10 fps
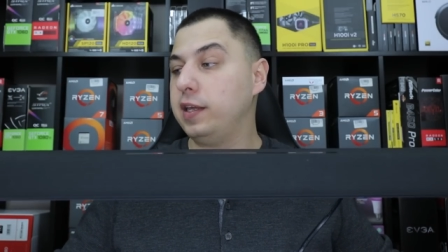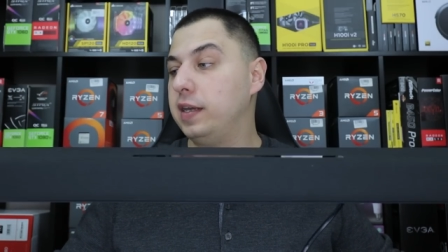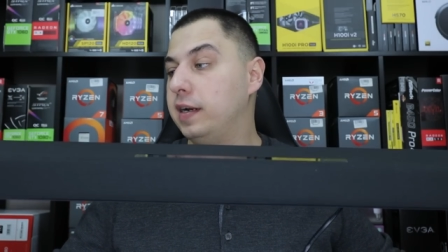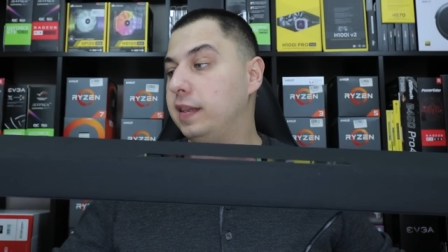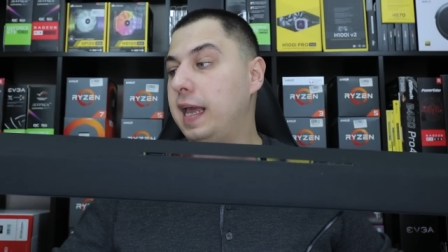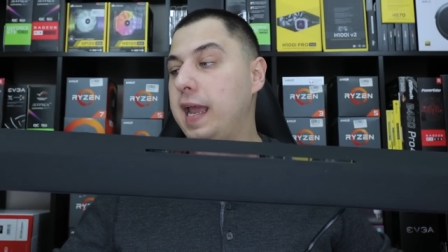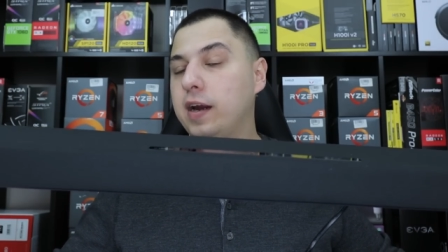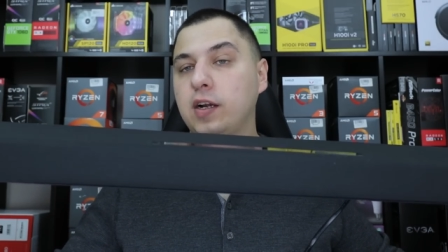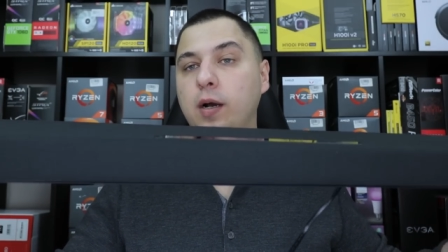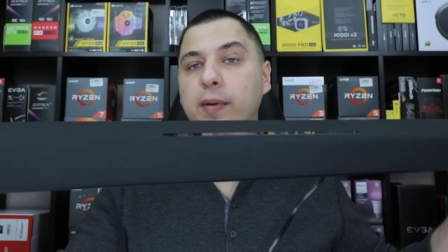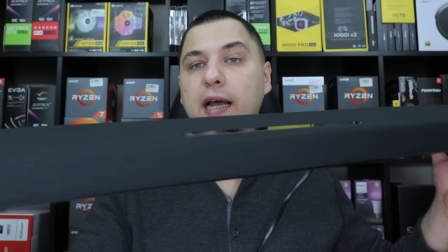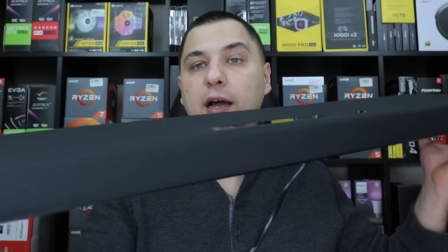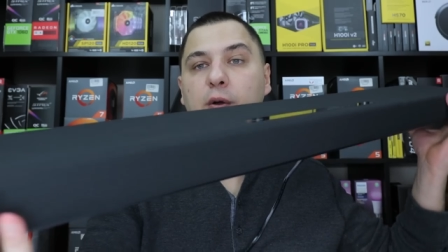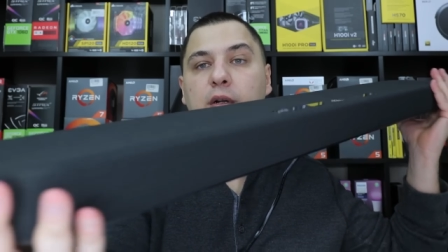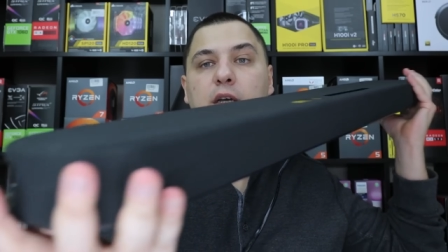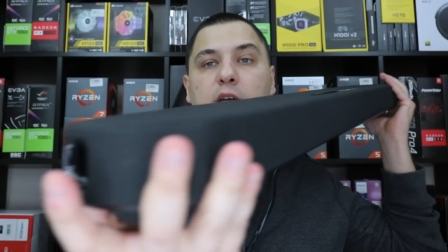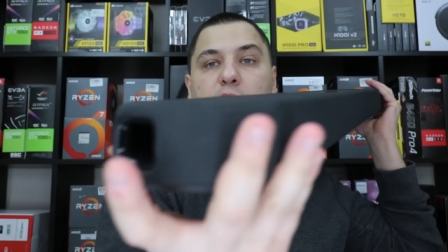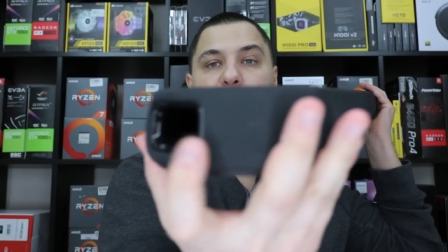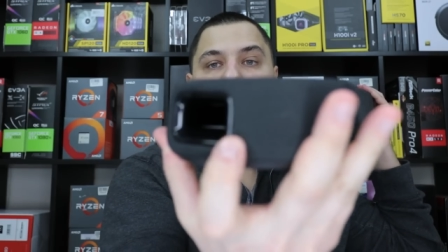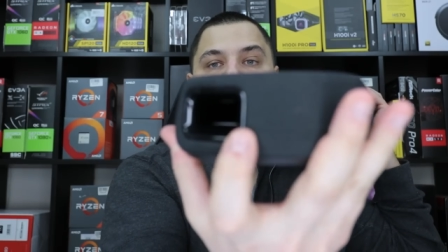you hear the air coming out
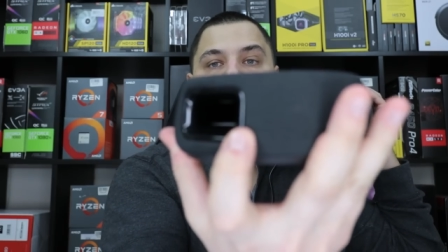from